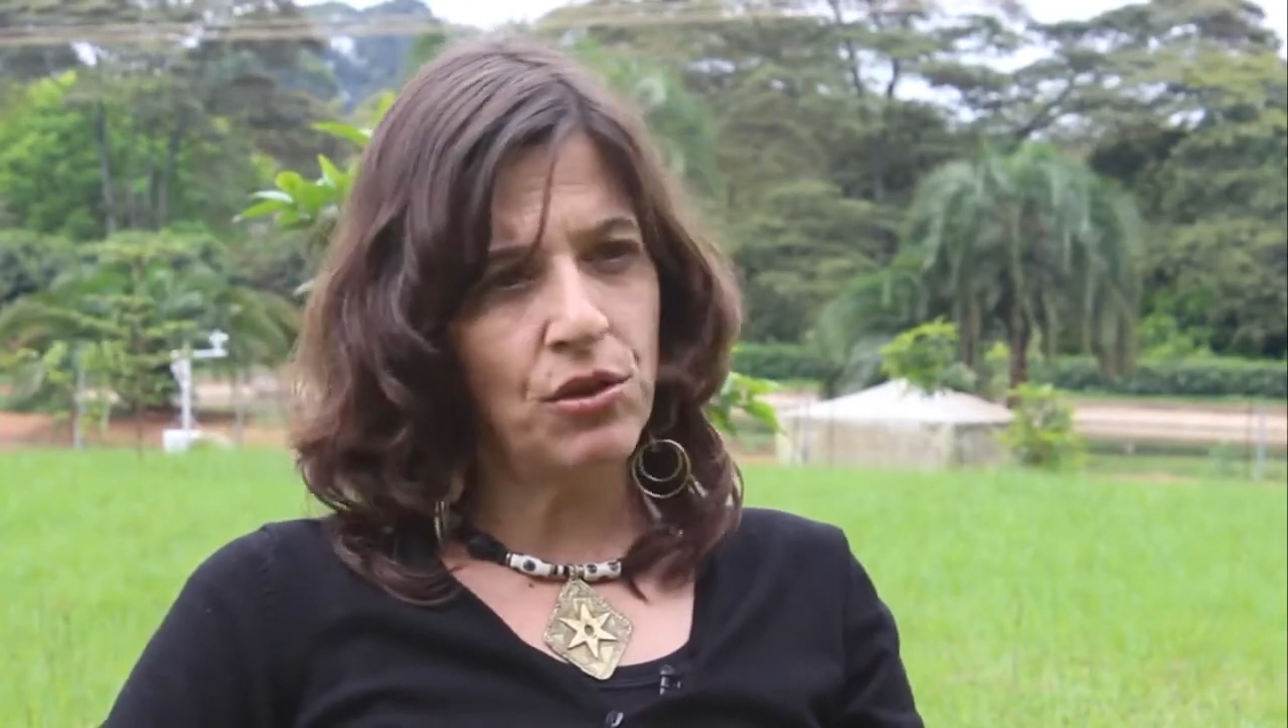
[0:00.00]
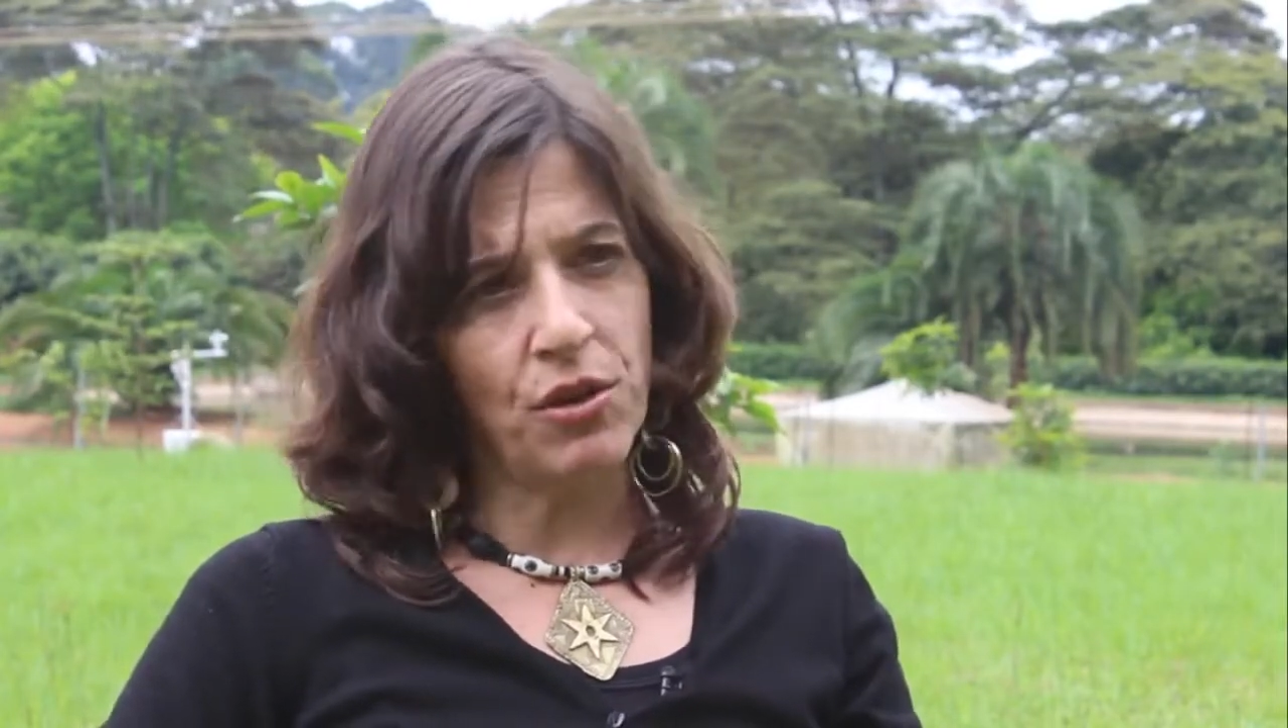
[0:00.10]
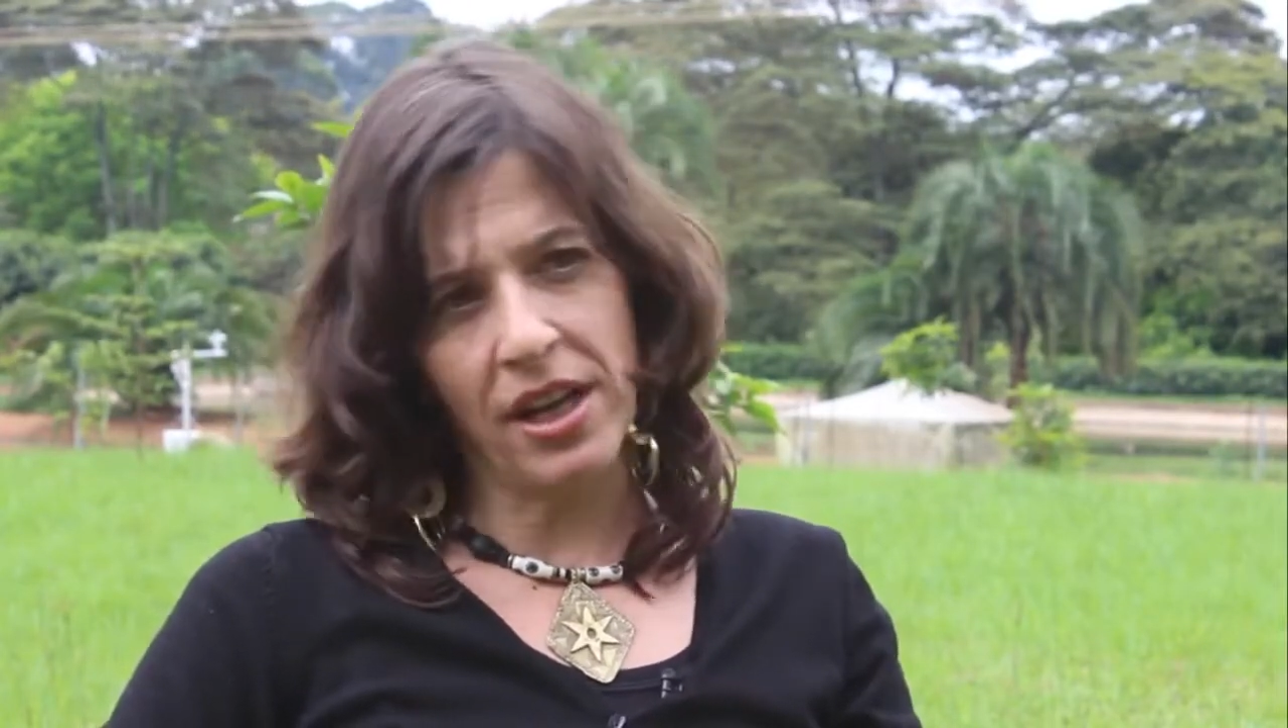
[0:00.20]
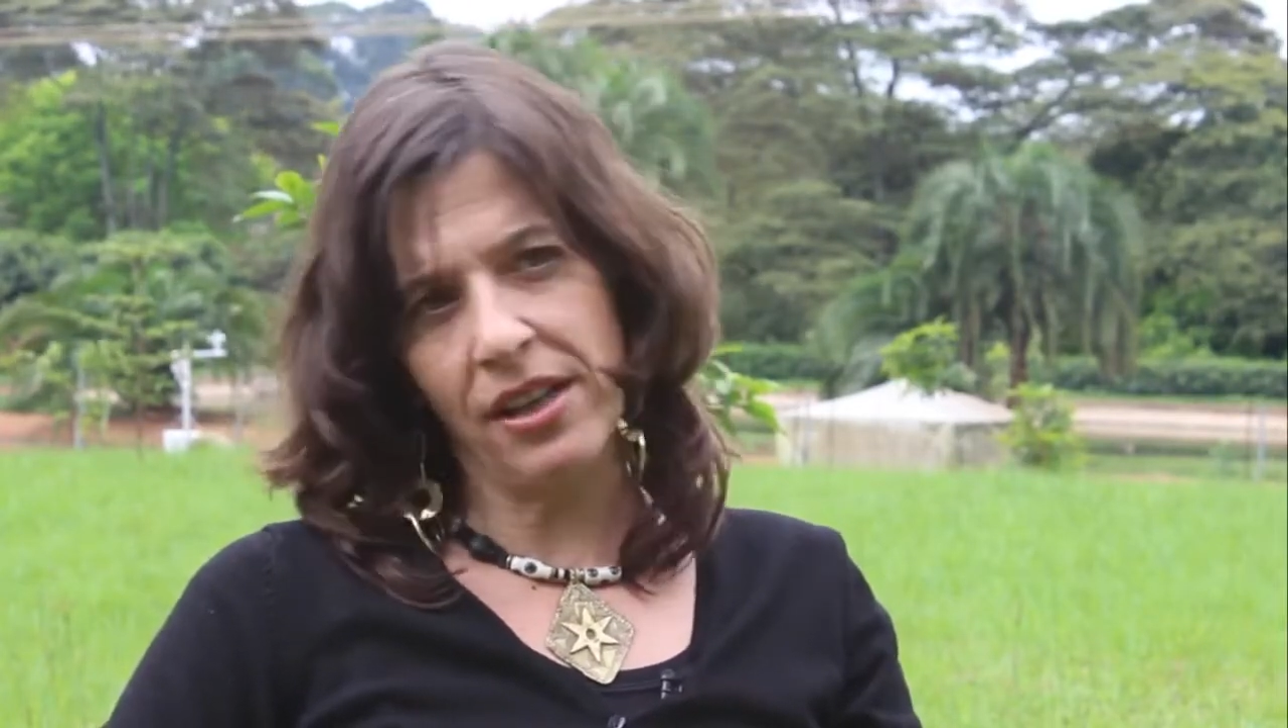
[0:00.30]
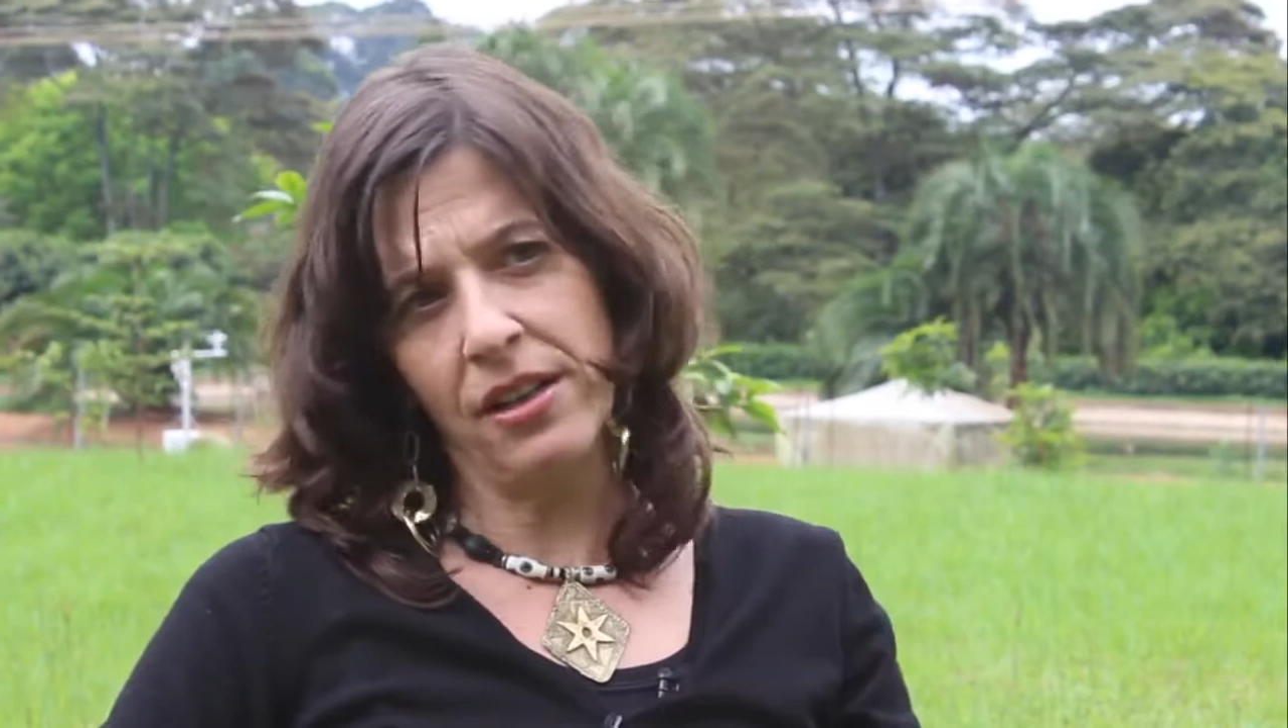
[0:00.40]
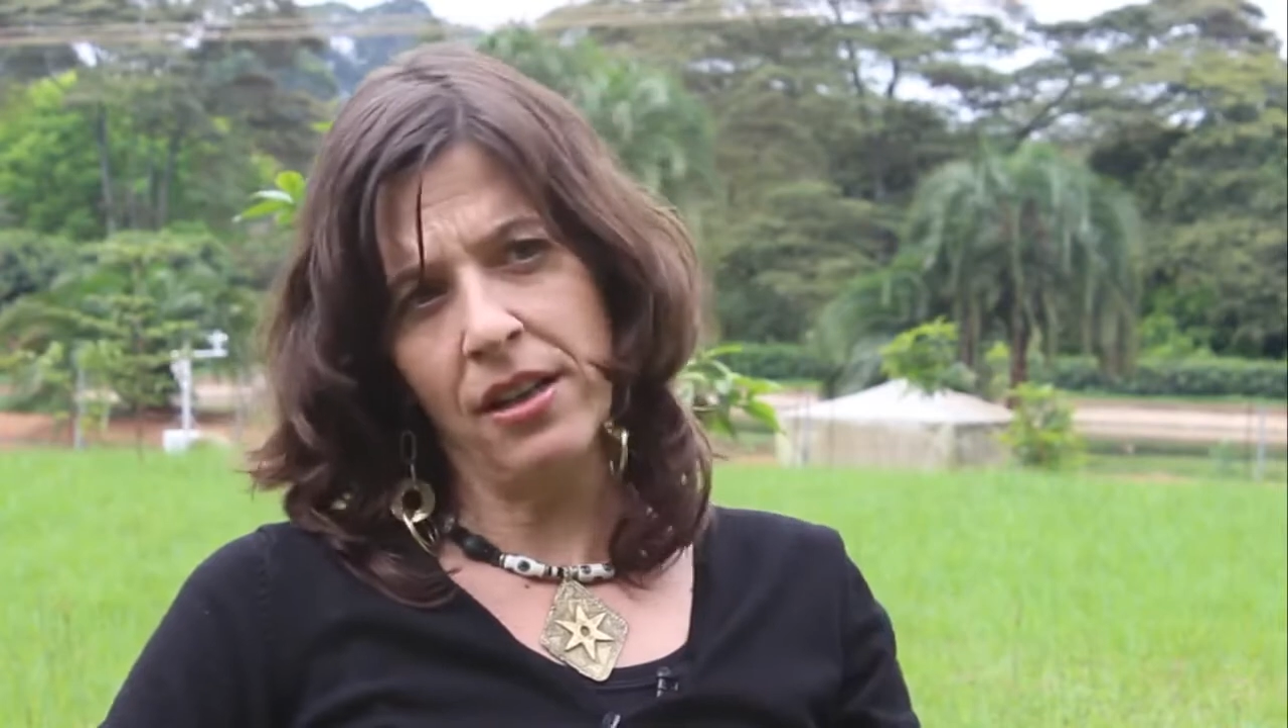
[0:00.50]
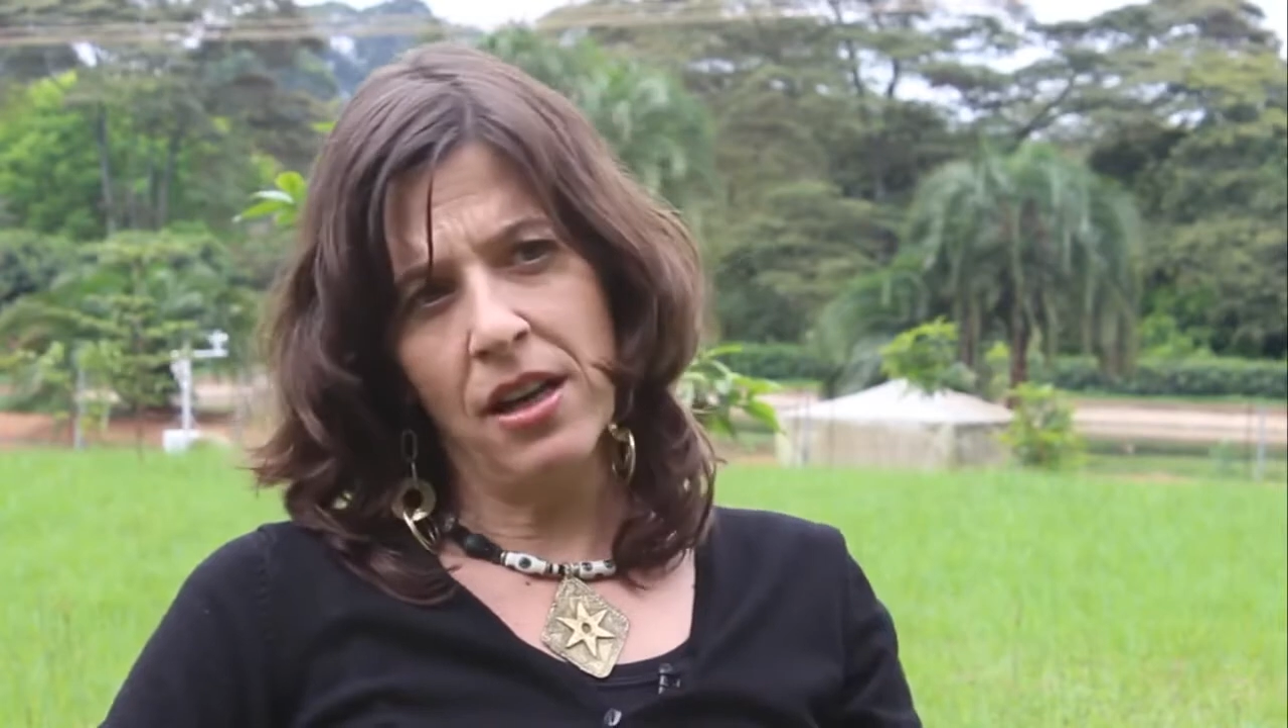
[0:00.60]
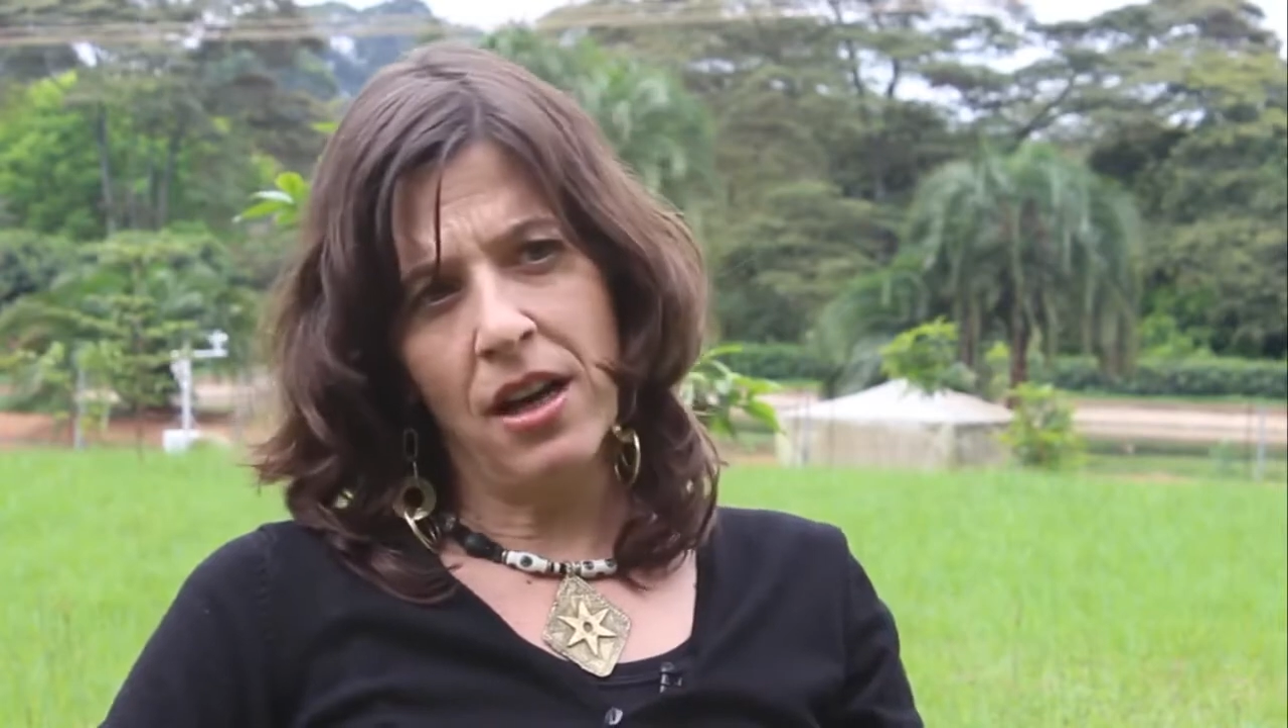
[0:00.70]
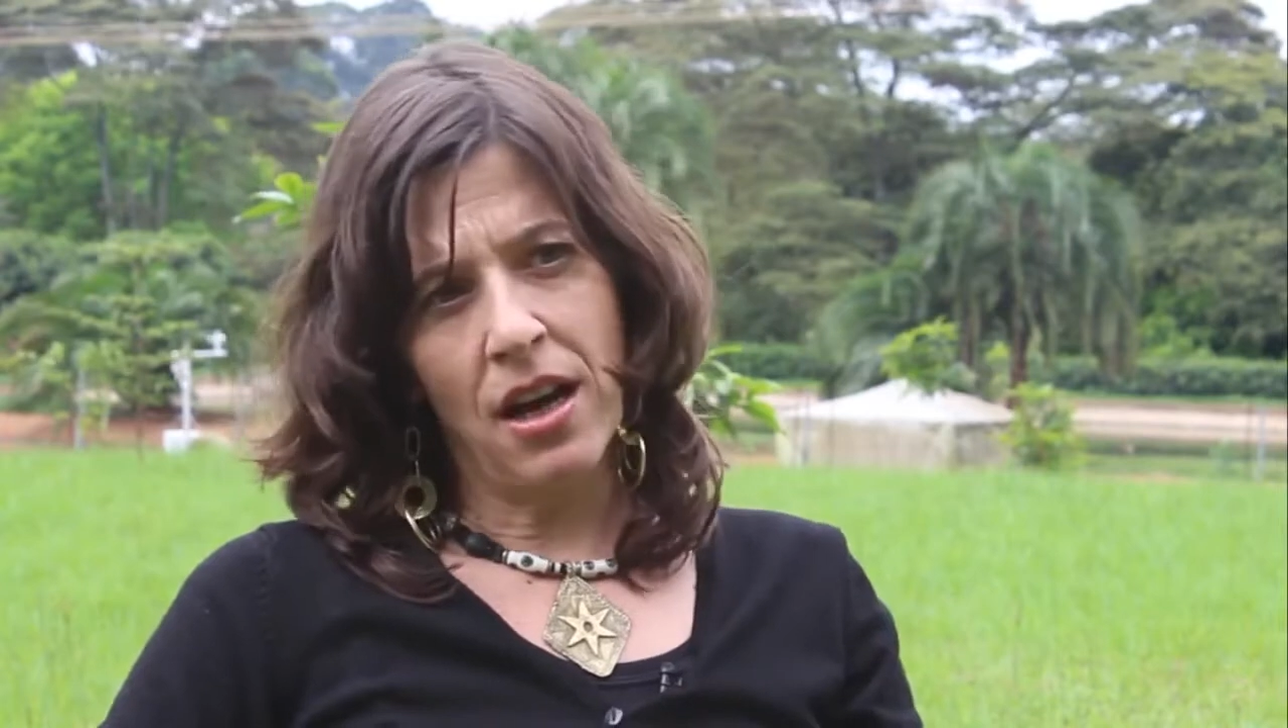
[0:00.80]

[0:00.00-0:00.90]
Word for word: train